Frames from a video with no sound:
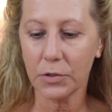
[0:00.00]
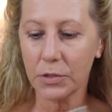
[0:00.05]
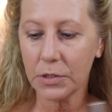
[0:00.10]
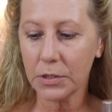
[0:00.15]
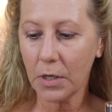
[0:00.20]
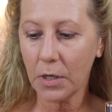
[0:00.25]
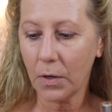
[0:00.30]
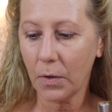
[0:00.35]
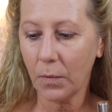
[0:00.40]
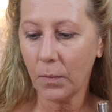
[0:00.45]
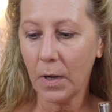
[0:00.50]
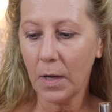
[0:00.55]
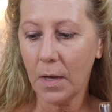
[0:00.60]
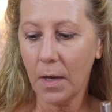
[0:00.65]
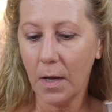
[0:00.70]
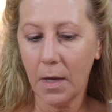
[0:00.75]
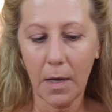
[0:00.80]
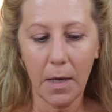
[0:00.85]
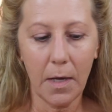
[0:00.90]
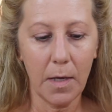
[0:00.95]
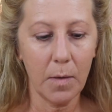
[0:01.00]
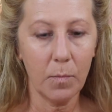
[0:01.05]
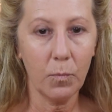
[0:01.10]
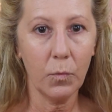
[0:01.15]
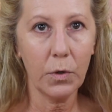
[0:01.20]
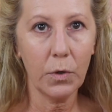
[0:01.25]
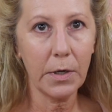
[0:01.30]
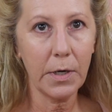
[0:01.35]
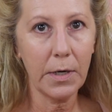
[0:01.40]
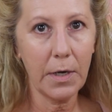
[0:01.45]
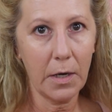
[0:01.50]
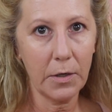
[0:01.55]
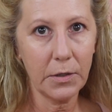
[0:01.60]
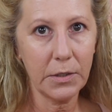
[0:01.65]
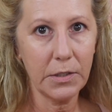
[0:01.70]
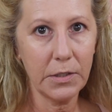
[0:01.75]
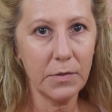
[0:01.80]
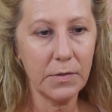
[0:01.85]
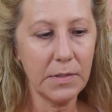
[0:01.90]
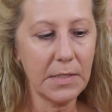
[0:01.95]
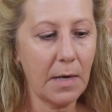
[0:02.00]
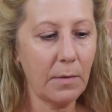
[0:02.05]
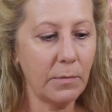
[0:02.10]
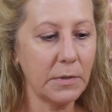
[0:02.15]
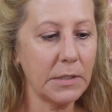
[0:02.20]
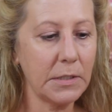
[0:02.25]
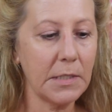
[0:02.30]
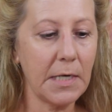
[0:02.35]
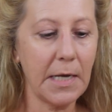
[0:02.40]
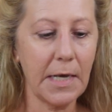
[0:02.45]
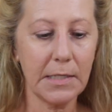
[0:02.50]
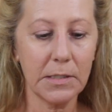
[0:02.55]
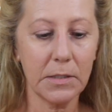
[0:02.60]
So we're not going to use that one today.